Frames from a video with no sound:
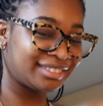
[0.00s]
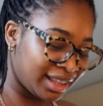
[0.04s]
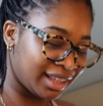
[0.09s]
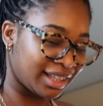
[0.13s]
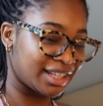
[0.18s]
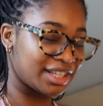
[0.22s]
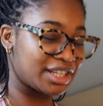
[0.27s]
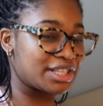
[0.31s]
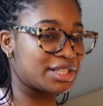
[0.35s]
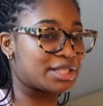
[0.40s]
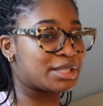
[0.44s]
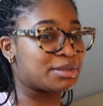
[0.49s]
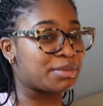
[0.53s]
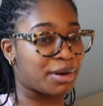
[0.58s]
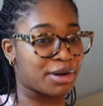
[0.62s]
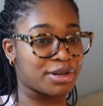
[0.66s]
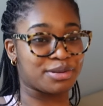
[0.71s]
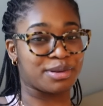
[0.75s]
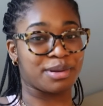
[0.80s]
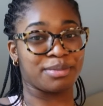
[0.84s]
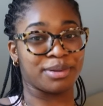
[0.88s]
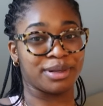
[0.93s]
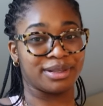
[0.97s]
It's
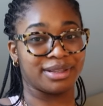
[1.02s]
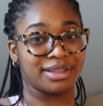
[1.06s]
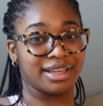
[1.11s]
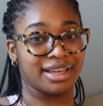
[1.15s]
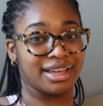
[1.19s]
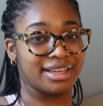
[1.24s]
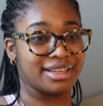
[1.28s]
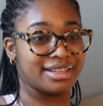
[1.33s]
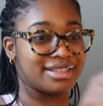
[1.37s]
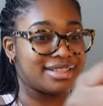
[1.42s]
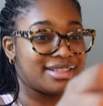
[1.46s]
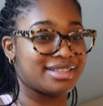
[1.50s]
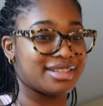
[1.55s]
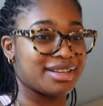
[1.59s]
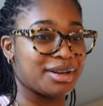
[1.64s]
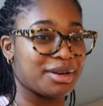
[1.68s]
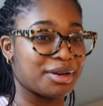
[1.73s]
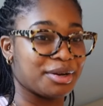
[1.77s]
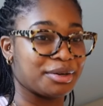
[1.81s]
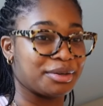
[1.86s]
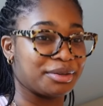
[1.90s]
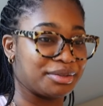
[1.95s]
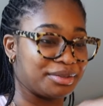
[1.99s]
on my birthday,
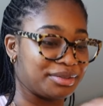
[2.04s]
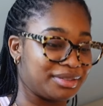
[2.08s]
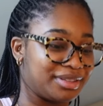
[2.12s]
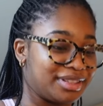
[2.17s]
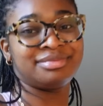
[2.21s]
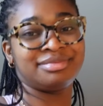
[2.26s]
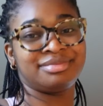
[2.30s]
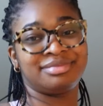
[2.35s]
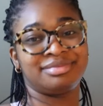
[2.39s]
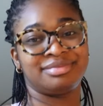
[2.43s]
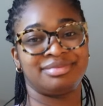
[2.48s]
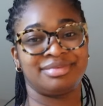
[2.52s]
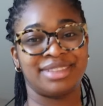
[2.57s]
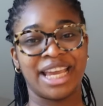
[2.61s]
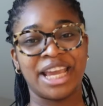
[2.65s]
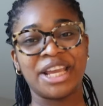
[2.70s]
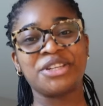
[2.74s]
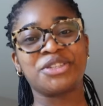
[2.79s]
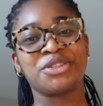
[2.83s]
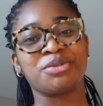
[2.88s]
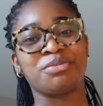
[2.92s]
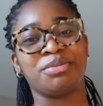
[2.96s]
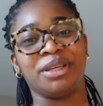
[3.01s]
so
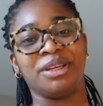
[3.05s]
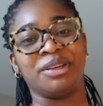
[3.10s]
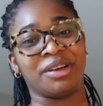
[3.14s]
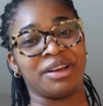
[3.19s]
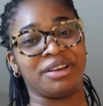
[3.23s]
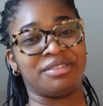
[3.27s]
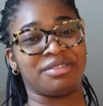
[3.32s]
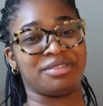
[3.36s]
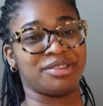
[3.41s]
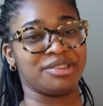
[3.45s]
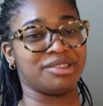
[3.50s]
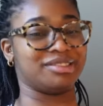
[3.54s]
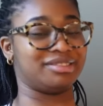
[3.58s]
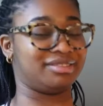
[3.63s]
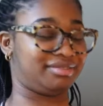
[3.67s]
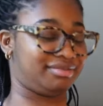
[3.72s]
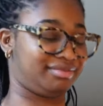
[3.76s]
Angel, be grateful.